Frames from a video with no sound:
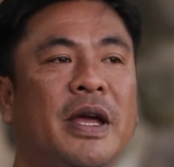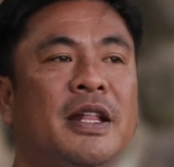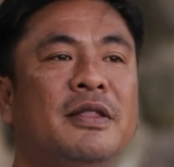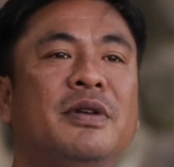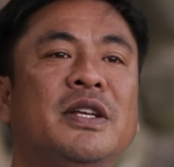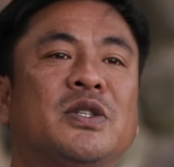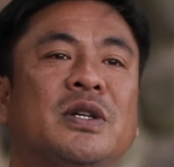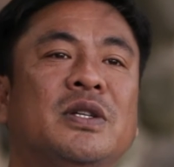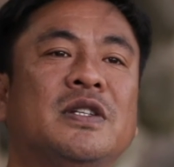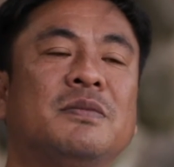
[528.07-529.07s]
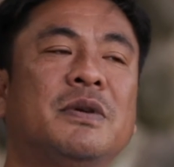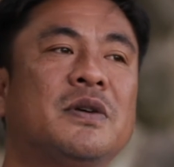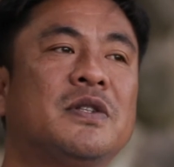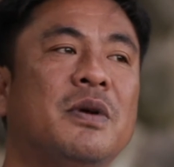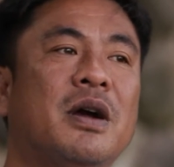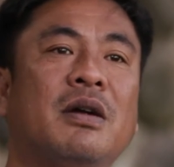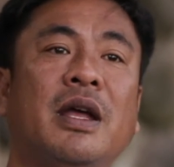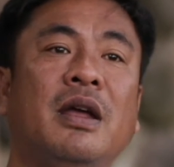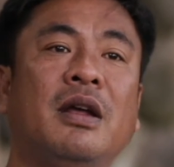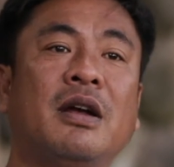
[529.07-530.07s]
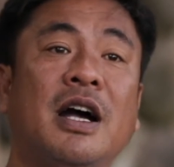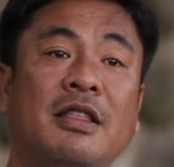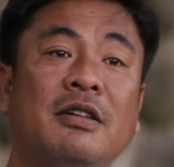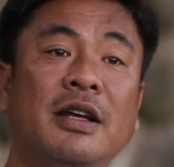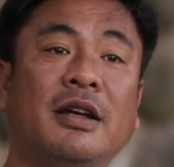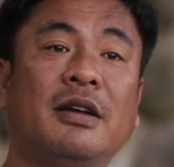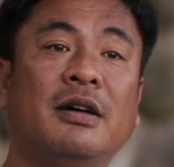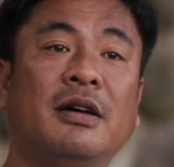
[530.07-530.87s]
entering churches, because we are a Catholic